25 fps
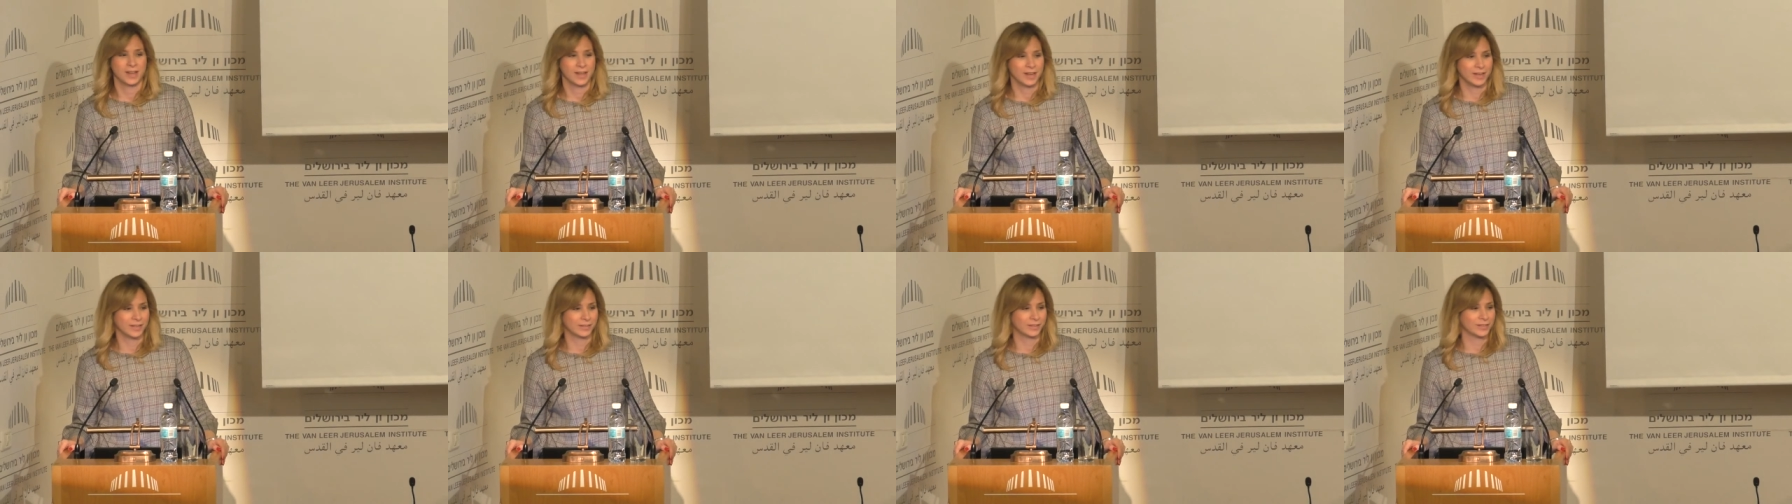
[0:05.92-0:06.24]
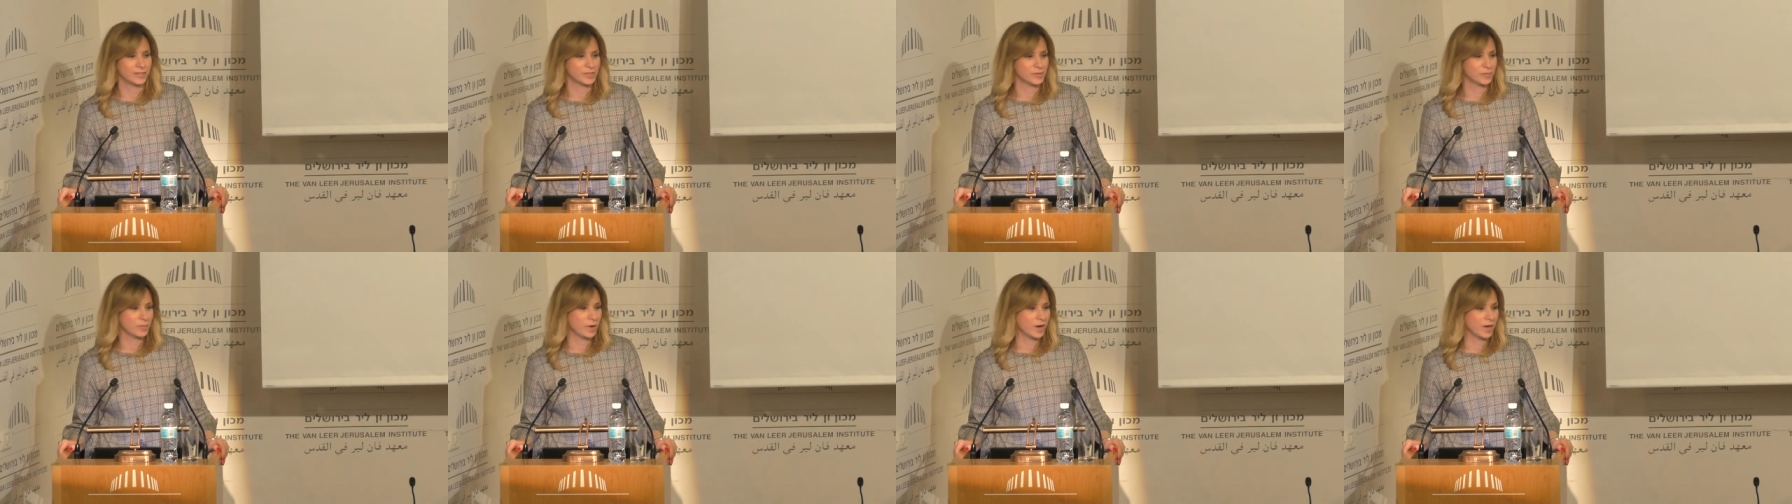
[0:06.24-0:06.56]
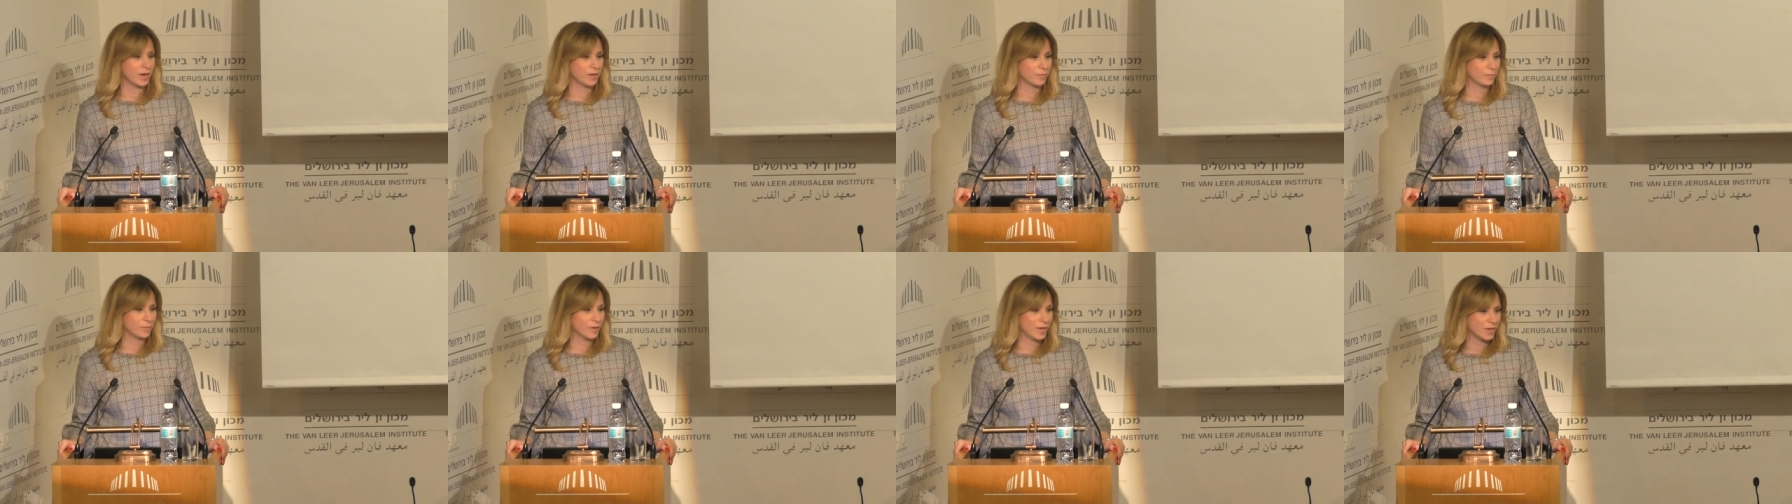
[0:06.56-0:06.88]
It is
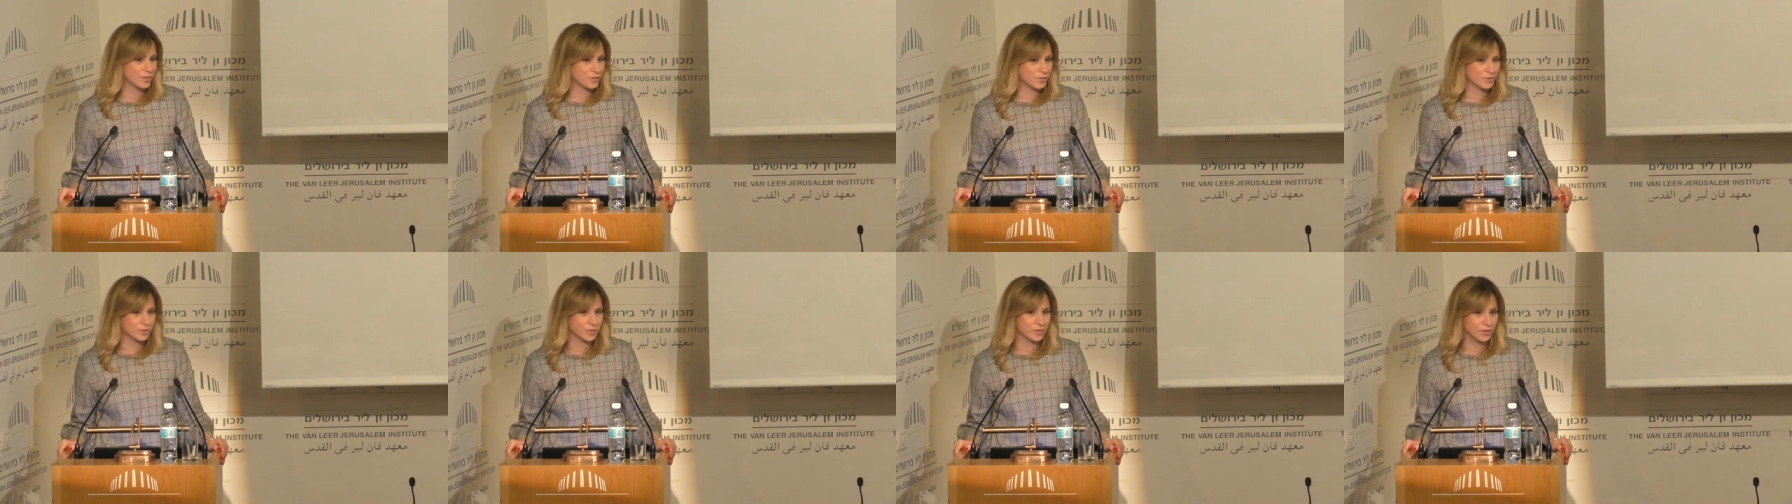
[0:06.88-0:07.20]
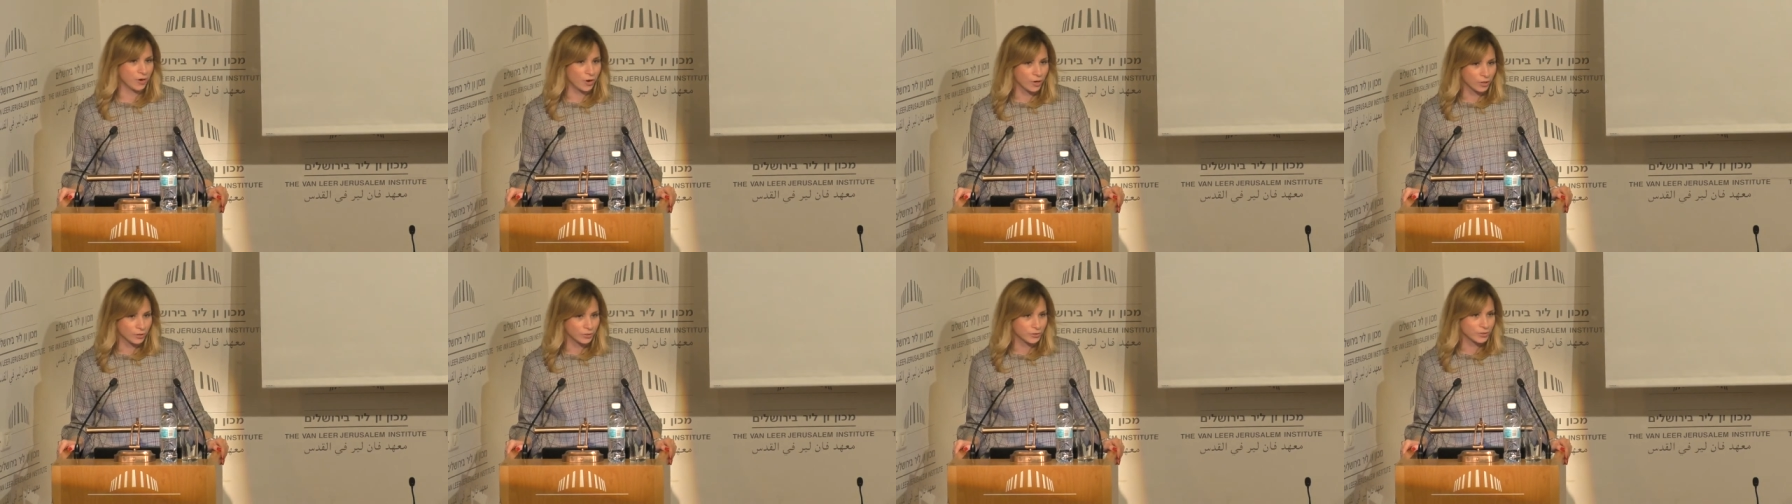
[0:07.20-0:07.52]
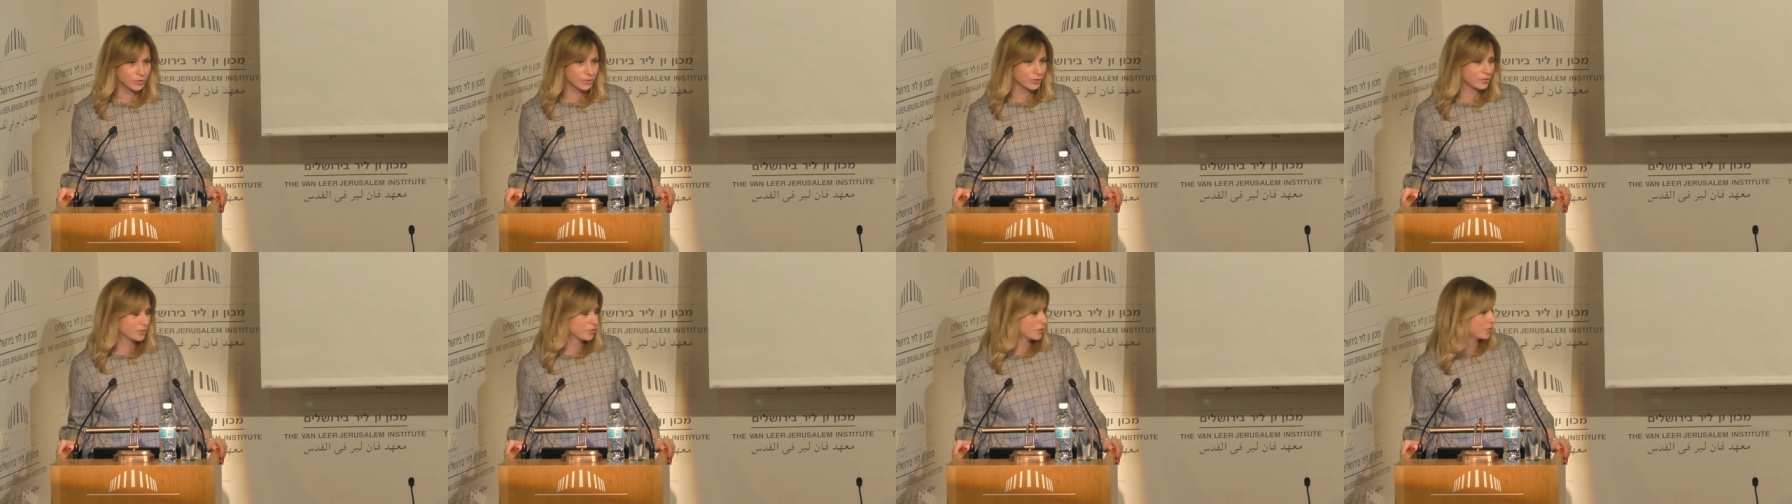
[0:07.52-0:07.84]
my pleasure and
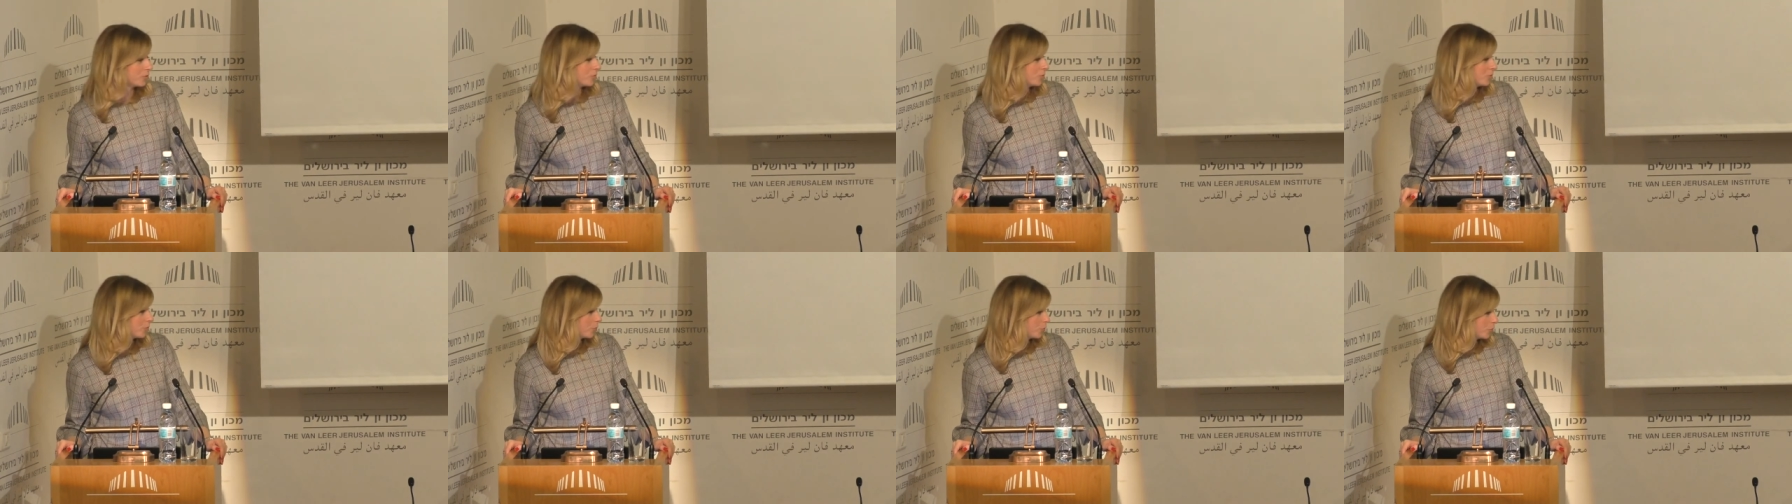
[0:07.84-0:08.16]
honor to